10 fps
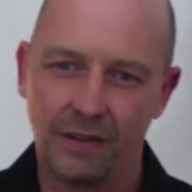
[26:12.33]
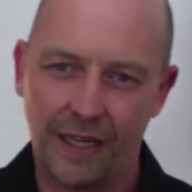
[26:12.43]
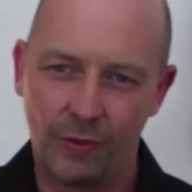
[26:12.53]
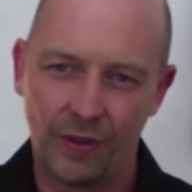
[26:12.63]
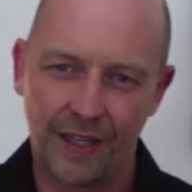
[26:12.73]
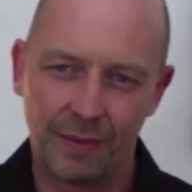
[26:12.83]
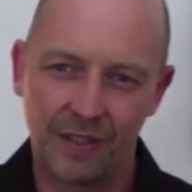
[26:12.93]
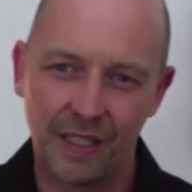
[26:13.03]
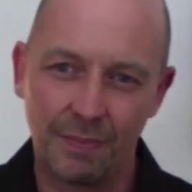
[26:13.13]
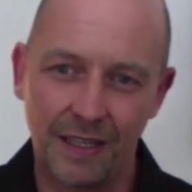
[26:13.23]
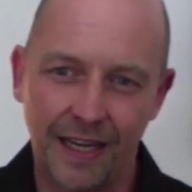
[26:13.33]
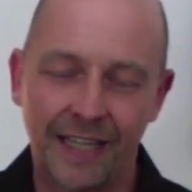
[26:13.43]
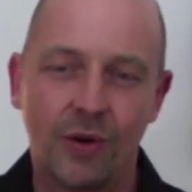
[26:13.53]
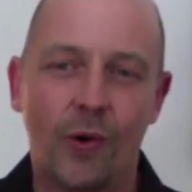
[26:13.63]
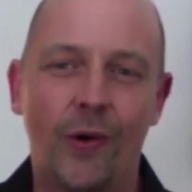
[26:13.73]
I will name CP
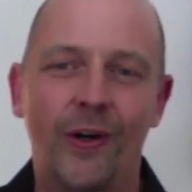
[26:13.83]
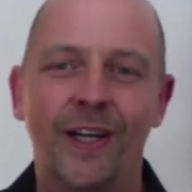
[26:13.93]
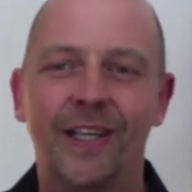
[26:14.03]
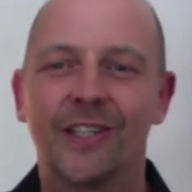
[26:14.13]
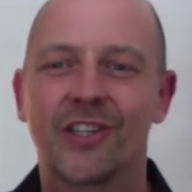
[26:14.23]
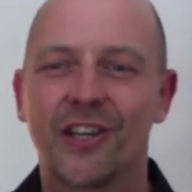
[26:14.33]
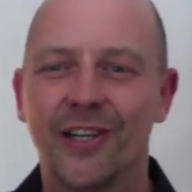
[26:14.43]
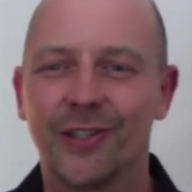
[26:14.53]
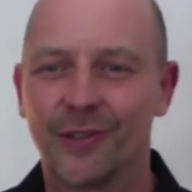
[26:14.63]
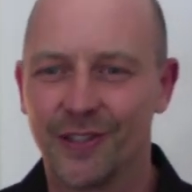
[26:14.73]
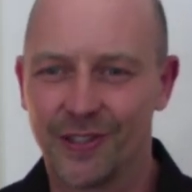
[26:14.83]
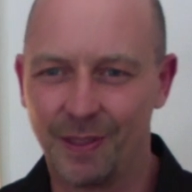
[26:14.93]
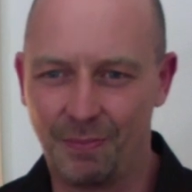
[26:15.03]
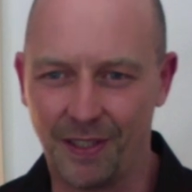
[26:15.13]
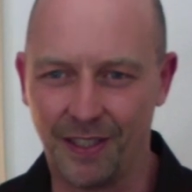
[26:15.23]
light or children
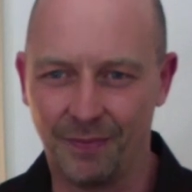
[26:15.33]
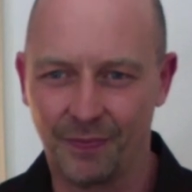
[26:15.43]
CP.